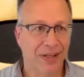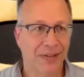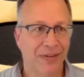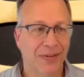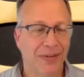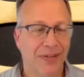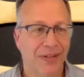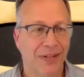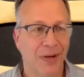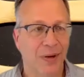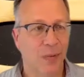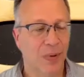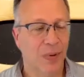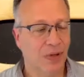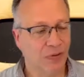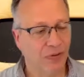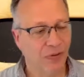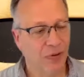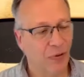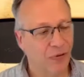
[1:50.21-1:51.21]
and
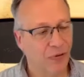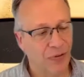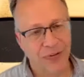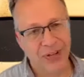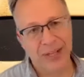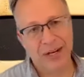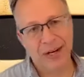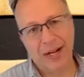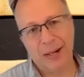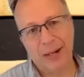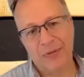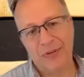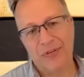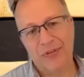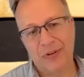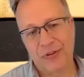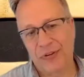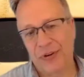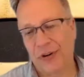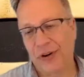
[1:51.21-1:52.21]
we've chosen DataOps
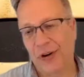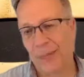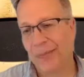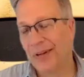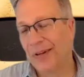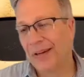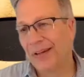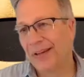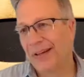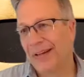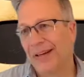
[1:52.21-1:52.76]
as our term,